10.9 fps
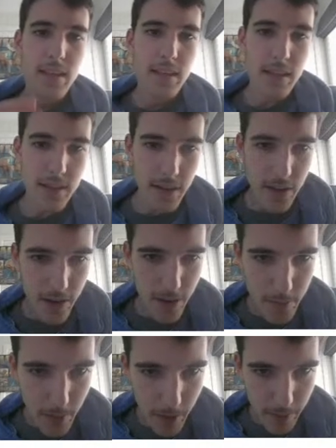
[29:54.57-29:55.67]
I don't
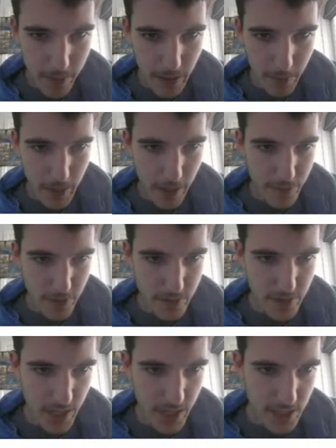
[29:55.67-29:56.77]
know. I think I'm going to have to
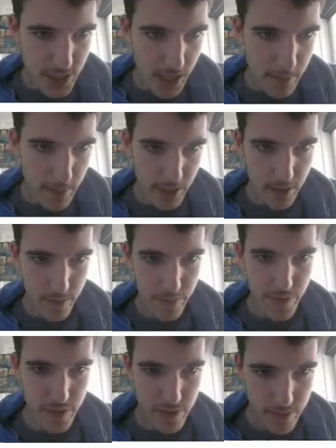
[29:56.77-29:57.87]
take J-Mac on
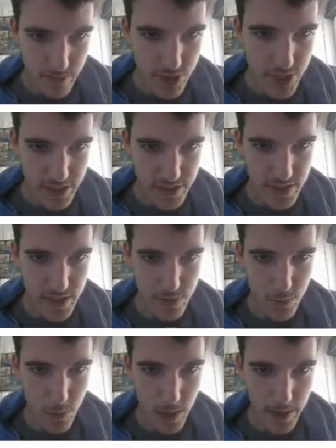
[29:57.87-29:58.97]
for just this
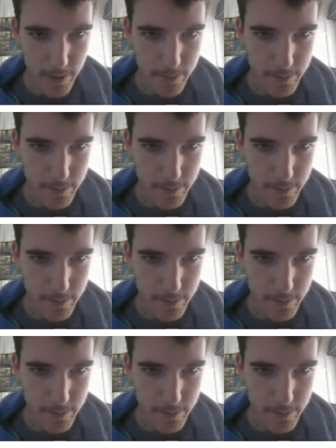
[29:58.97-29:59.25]
one.